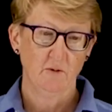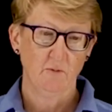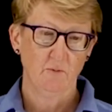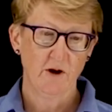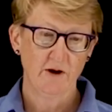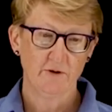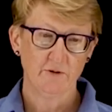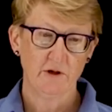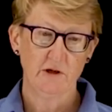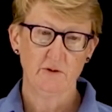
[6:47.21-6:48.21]

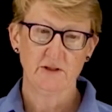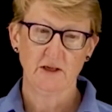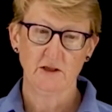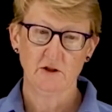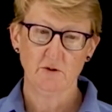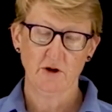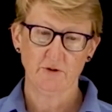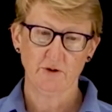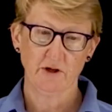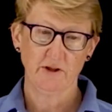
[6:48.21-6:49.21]
100 and USA
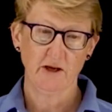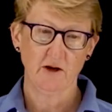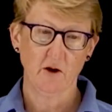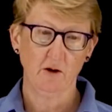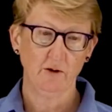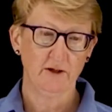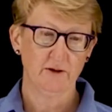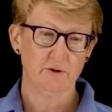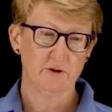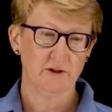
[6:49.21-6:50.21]
200, and then all the
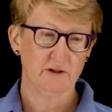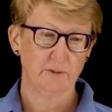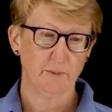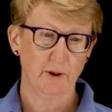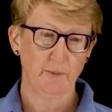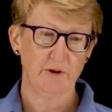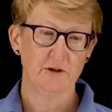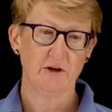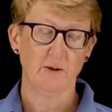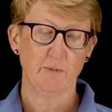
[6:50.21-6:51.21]
other strains up at the
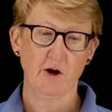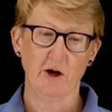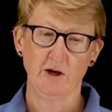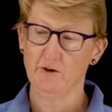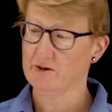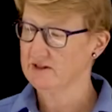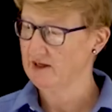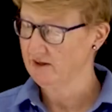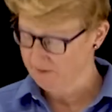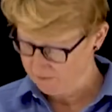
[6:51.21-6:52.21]
top are
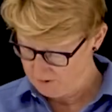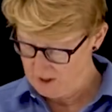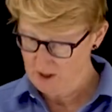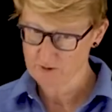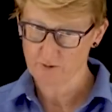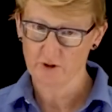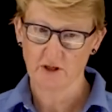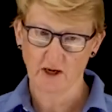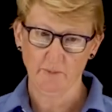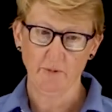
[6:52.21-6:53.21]
USA 300
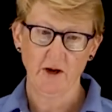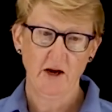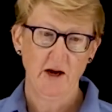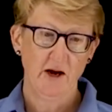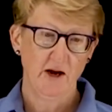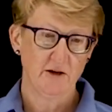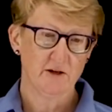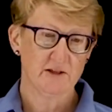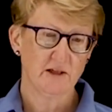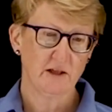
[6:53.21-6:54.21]
type. And you
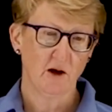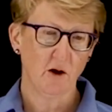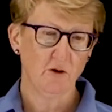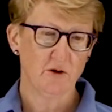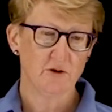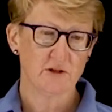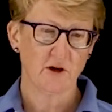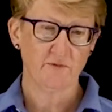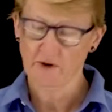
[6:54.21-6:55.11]
can see that all those are